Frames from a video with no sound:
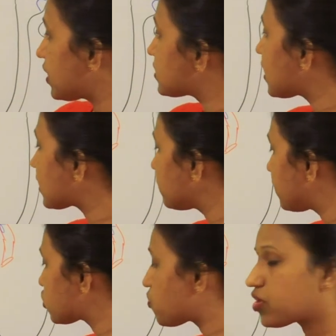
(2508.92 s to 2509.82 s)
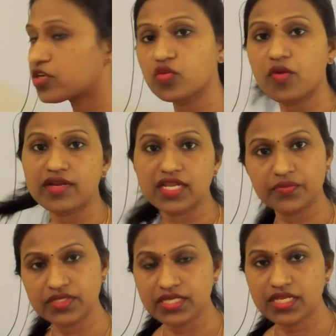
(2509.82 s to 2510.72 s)
exactly brush border cuboidal
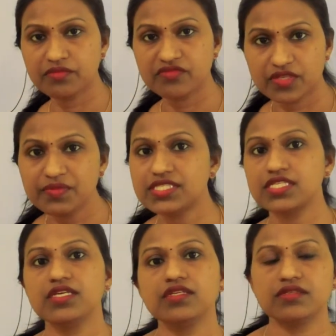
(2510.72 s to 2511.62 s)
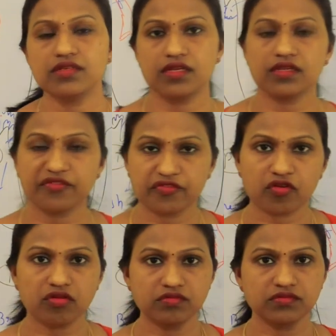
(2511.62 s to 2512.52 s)
epithelium will be seen in
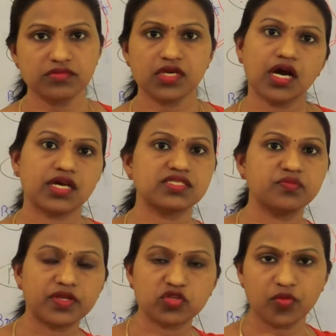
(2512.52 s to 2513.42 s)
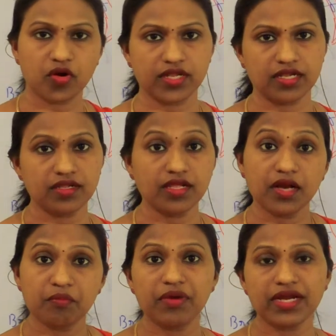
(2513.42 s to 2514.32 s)
nephron or simple cuboidal.
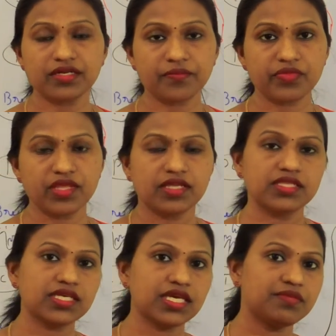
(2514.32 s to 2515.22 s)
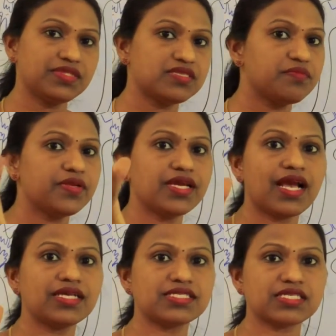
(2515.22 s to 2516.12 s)
But they can be simply
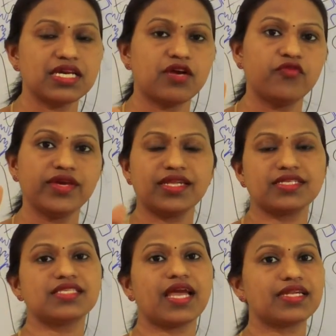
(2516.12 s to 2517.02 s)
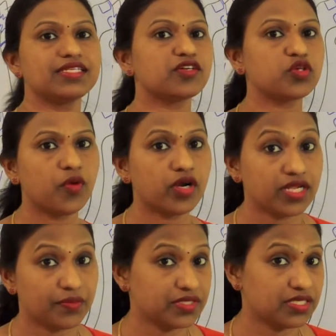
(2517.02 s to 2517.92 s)
asked where exactly the cuboidal
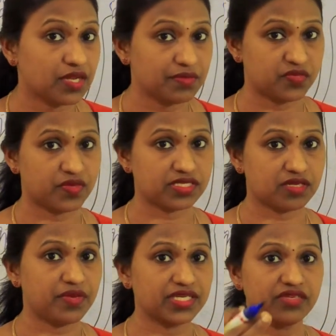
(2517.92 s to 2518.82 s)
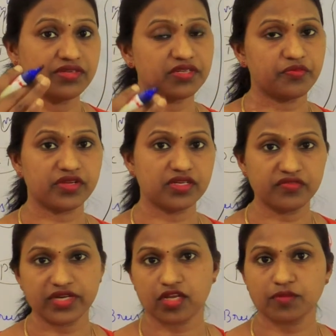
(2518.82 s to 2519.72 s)
epithelium is present by giving dif
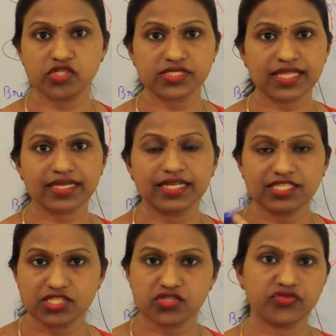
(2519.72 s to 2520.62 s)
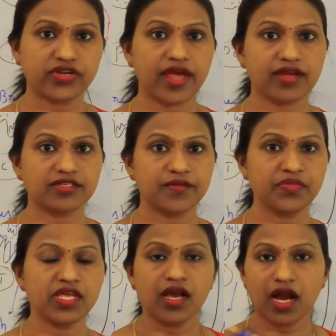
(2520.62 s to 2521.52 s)
different options like digestive tract
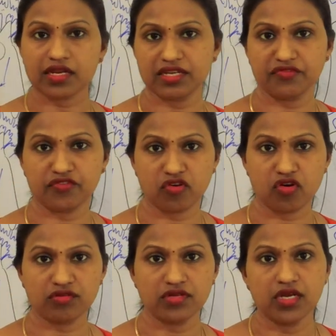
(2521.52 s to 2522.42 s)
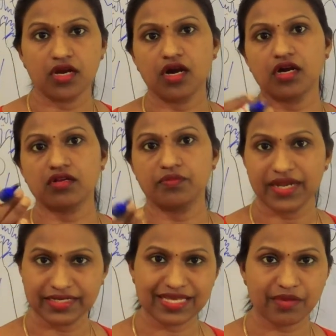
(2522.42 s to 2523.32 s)
or nephron or
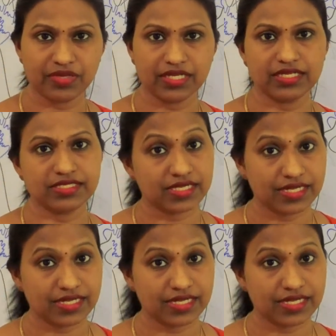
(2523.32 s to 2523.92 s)
blood capillaries